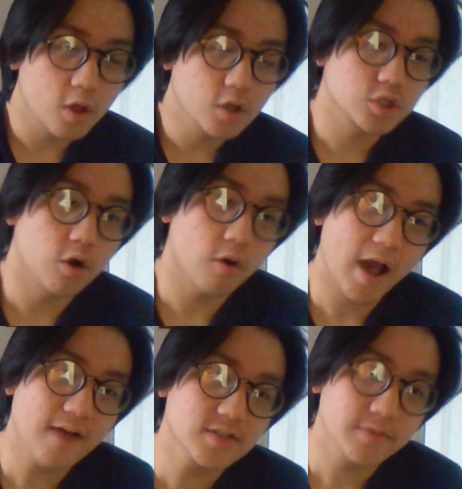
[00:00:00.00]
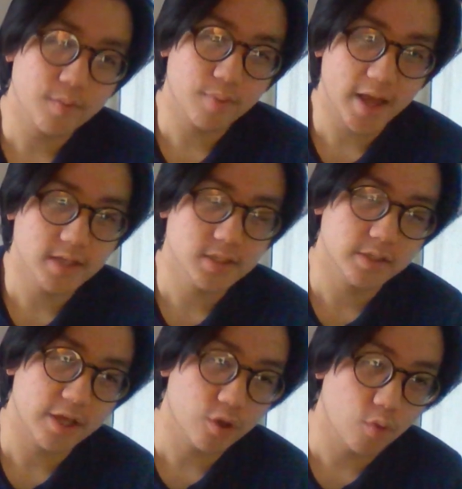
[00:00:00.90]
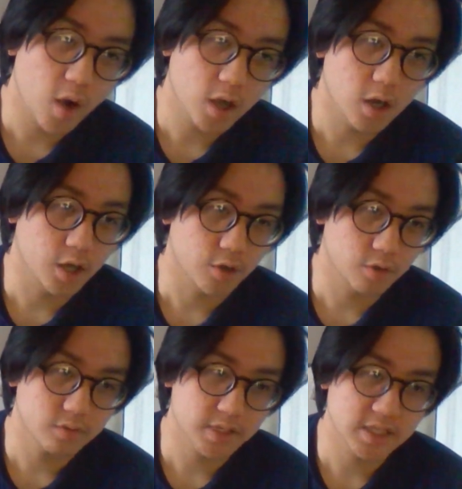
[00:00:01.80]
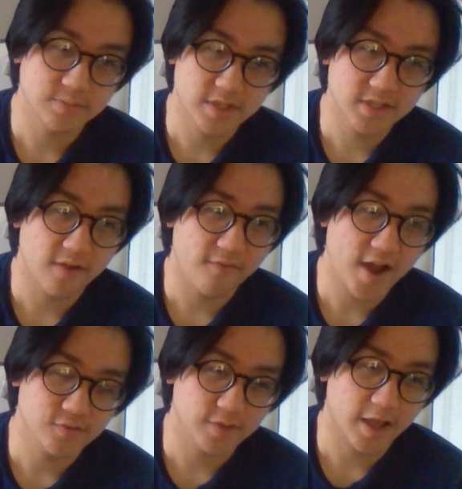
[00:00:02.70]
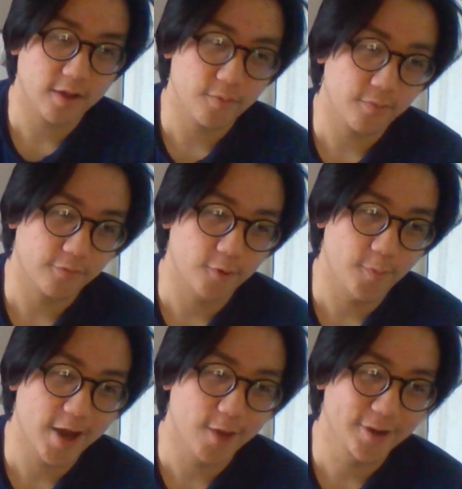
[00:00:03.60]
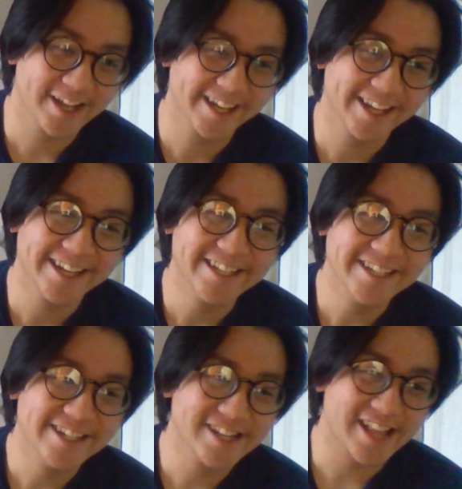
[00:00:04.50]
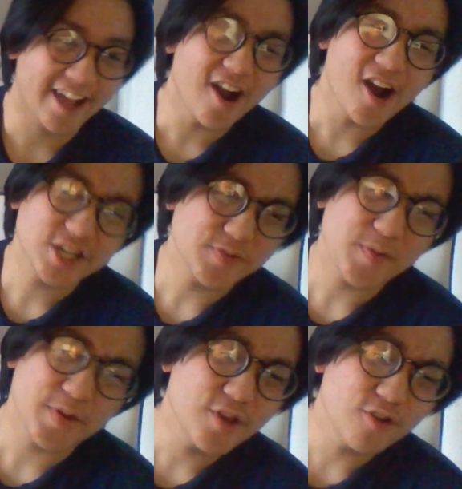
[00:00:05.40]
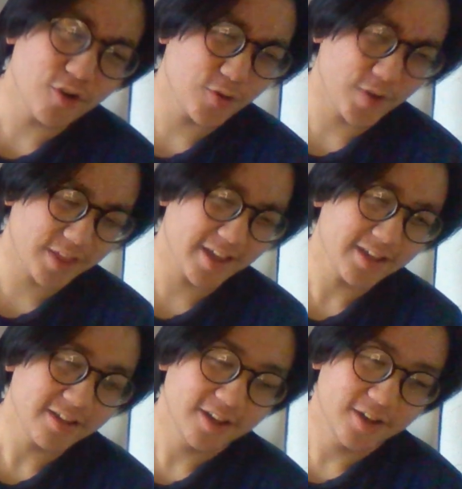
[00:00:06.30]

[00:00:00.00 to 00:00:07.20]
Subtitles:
So have something in place that you can work hard on. This is advice for like from anyone who's like, oh Jimmy, but you don't do anything.